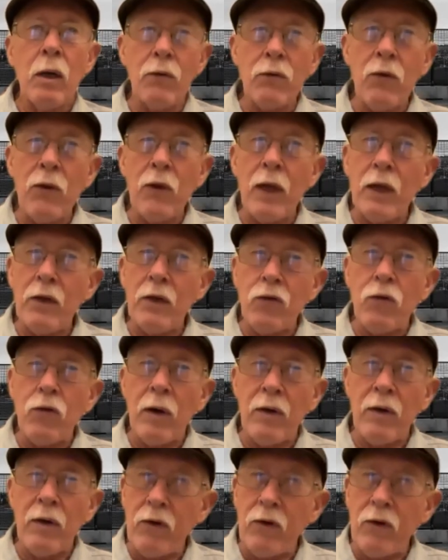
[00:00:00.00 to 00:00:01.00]
under the
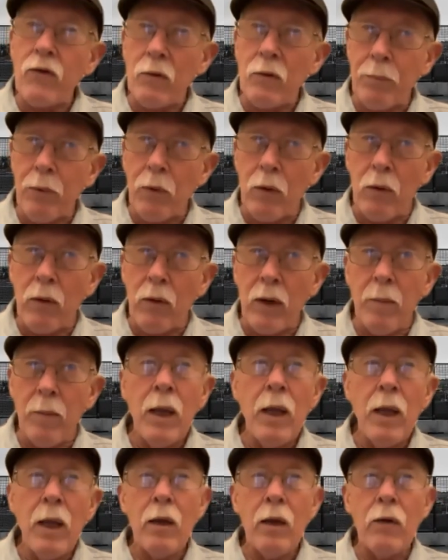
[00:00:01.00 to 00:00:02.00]
H2A visa
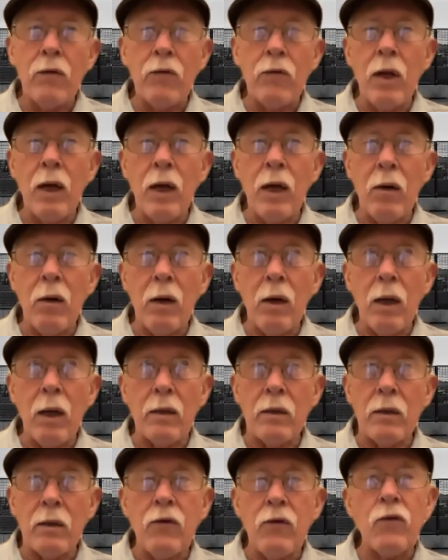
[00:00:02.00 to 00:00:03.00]
program is now
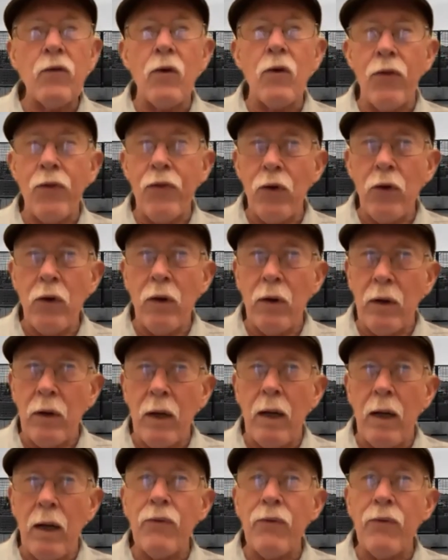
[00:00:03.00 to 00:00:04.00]
at least a third,
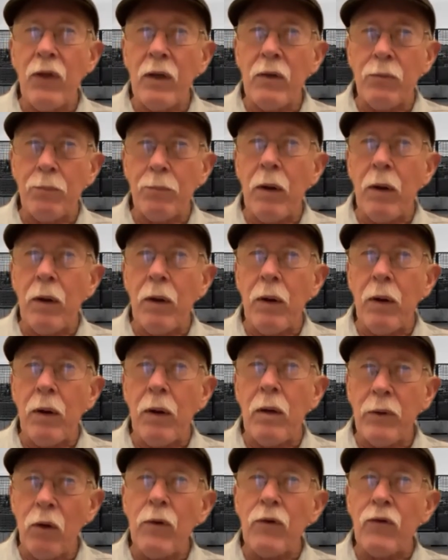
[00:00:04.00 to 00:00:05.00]
and I think it's
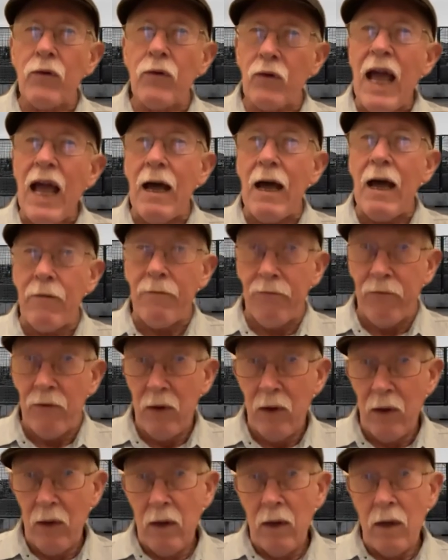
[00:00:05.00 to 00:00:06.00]
probably almost
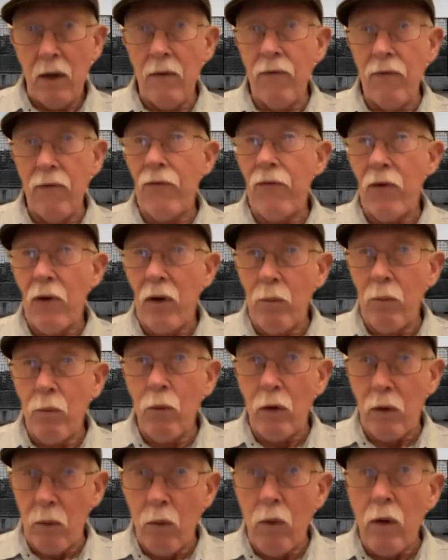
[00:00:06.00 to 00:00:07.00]
half of the
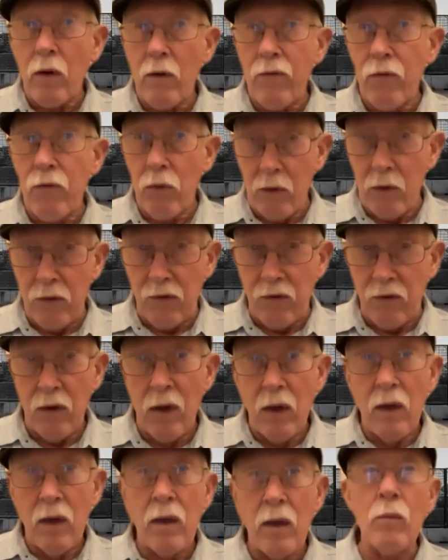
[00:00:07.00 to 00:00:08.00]
farm worker
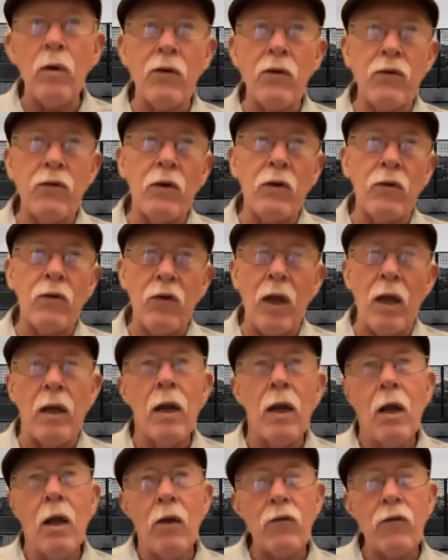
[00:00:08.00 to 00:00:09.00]
workforce in Washington
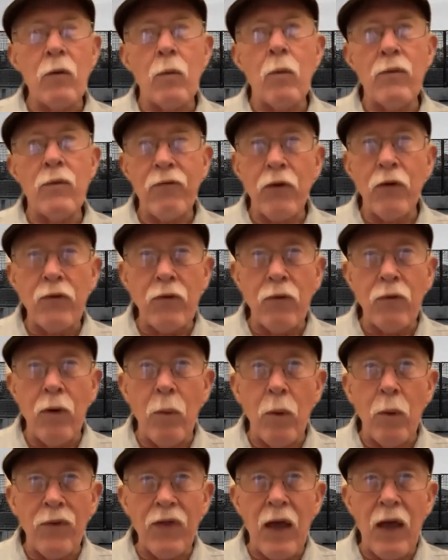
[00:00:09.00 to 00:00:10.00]
state. So, first of
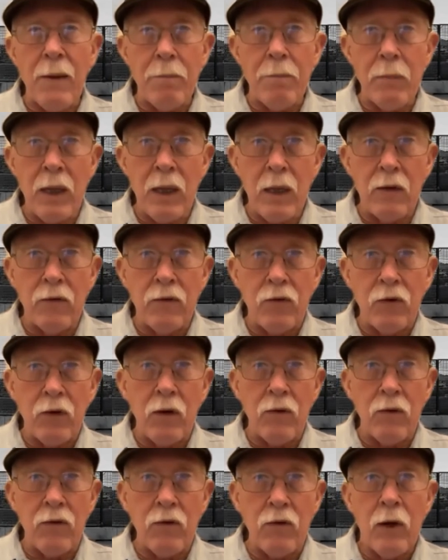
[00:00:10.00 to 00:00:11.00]
all, what that means
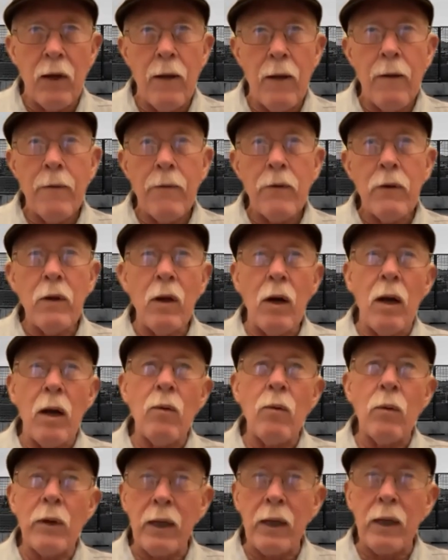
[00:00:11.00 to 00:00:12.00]
is, you know, I
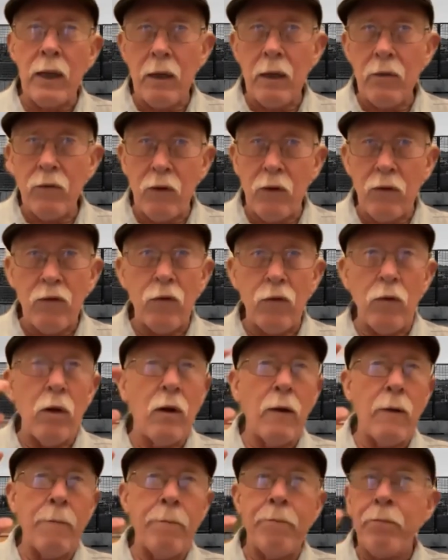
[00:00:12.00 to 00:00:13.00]
don't want to get into this
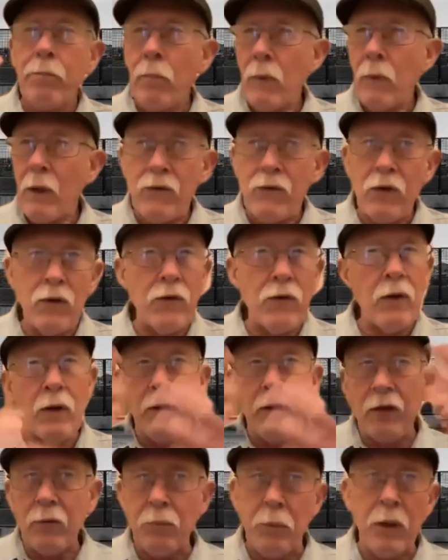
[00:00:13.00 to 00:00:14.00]
long,
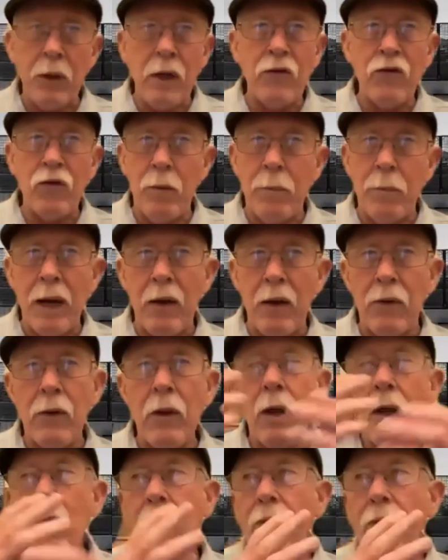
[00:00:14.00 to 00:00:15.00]
detailed explanation
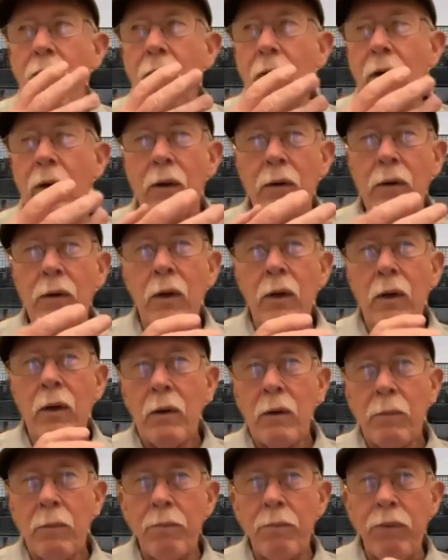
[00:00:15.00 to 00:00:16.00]
about the
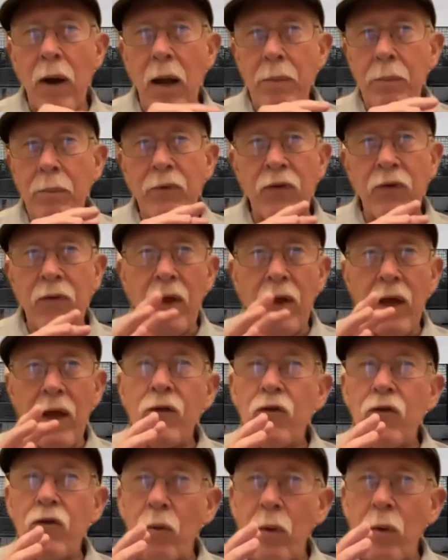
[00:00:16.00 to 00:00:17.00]
Problems of the
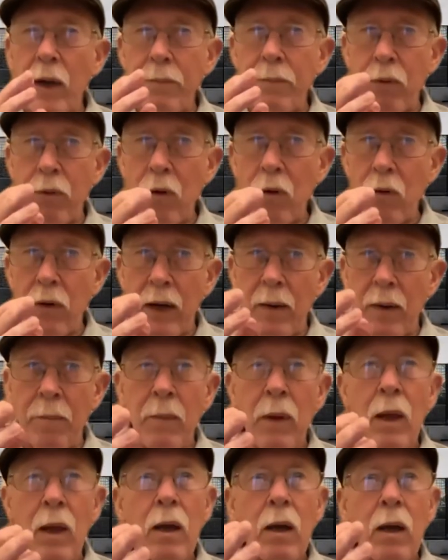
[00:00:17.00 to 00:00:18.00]
H2A
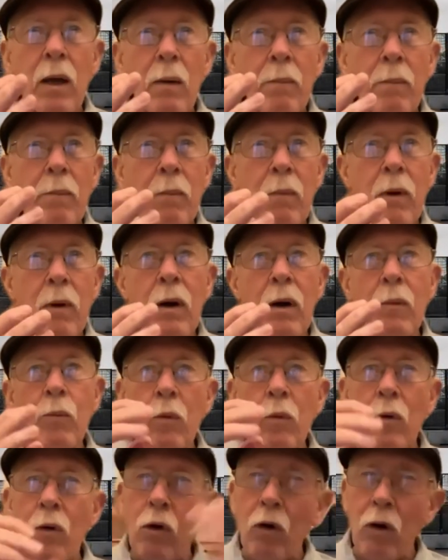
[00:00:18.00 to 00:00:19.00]
program
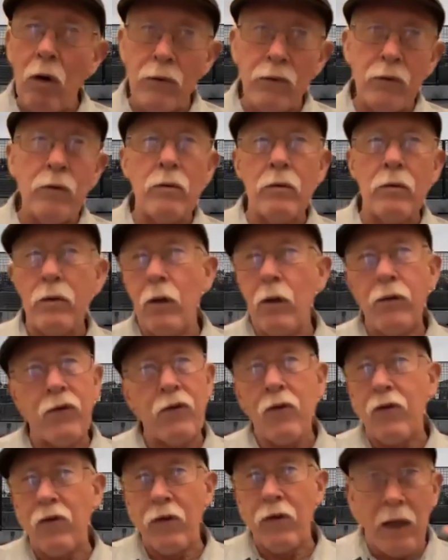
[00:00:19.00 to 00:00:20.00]
um, called Close
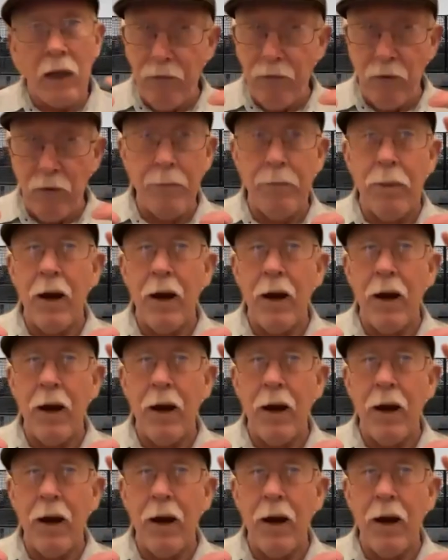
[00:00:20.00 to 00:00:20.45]
to Slavery